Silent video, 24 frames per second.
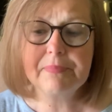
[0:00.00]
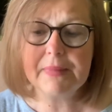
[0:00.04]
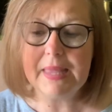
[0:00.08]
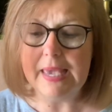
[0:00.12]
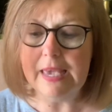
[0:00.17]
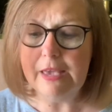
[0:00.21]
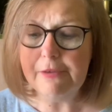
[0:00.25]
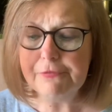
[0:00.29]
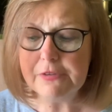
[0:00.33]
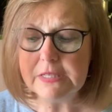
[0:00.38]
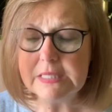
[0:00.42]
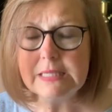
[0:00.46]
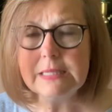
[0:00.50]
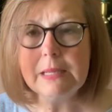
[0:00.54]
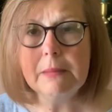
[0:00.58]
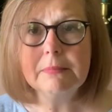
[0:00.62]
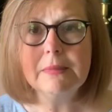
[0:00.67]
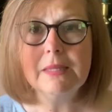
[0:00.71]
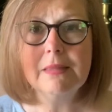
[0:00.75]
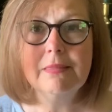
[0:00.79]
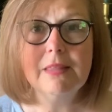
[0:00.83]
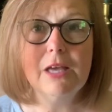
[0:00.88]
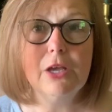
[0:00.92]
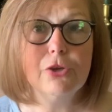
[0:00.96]
if it's
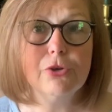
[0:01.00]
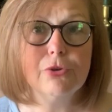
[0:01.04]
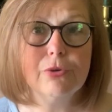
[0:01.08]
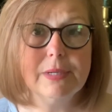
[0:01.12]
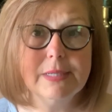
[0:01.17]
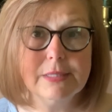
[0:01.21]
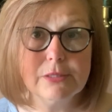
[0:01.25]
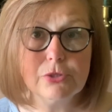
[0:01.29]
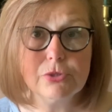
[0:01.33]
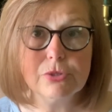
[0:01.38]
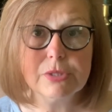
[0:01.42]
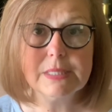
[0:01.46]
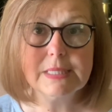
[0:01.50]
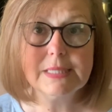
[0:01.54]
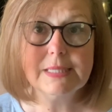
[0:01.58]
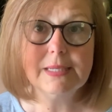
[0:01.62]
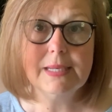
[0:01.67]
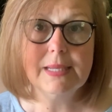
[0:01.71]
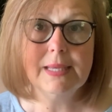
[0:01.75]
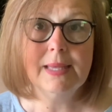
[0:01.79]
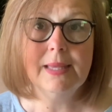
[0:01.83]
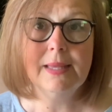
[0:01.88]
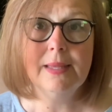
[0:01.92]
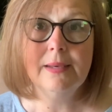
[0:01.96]
something that you're interested
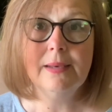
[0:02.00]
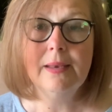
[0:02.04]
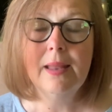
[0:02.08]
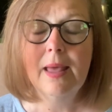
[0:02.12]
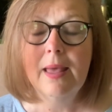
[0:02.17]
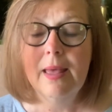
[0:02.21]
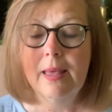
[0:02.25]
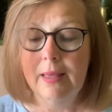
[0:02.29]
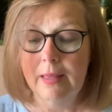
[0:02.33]
in,